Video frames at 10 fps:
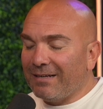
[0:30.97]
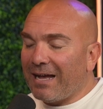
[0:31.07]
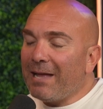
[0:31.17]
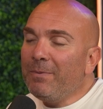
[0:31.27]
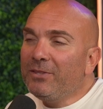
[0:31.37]

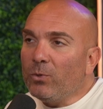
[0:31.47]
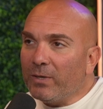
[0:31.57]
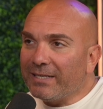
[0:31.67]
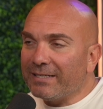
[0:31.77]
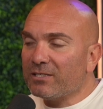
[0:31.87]
I've been
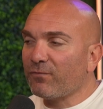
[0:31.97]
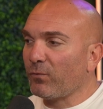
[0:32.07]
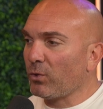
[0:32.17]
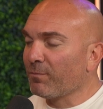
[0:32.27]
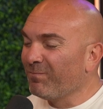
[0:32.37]
doing this
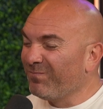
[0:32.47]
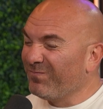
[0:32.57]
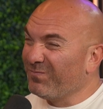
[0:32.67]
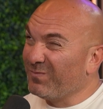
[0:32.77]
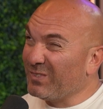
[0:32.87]
for,
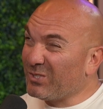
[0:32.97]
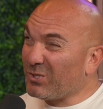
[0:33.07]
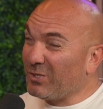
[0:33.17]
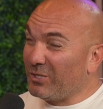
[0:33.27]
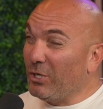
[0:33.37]
it's
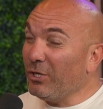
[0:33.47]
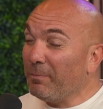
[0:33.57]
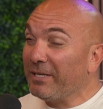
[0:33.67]
going to be